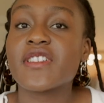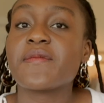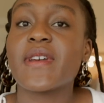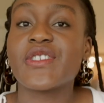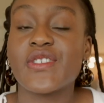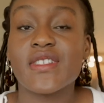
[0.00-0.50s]

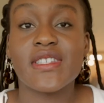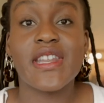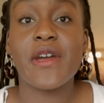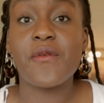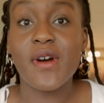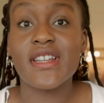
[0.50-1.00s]
parts of my jeans
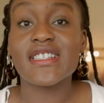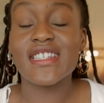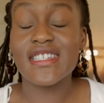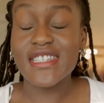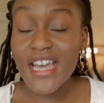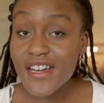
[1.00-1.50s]
that I wanted
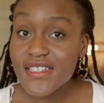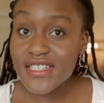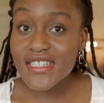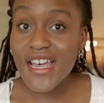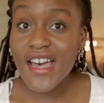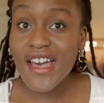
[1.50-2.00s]
to
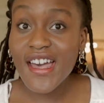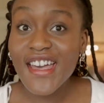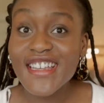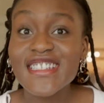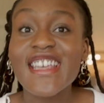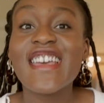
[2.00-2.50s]

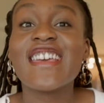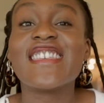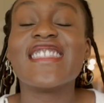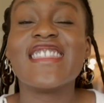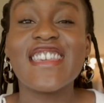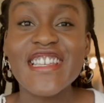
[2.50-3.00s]
downsize,
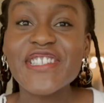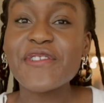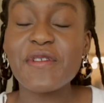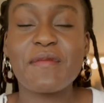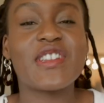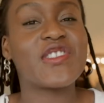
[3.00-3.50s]
these
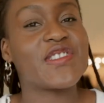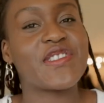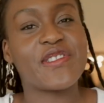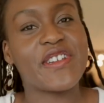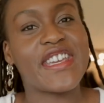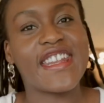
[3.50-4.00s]
are what my
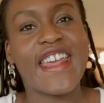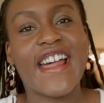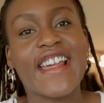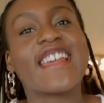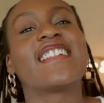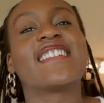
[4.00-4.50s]
jeans are looking
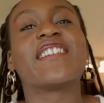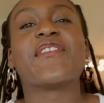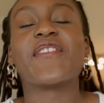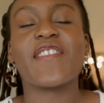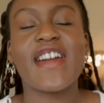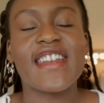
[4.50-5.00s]
at
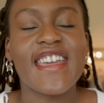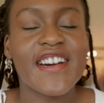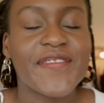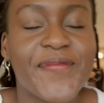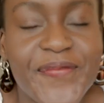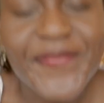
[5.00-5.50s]
right now.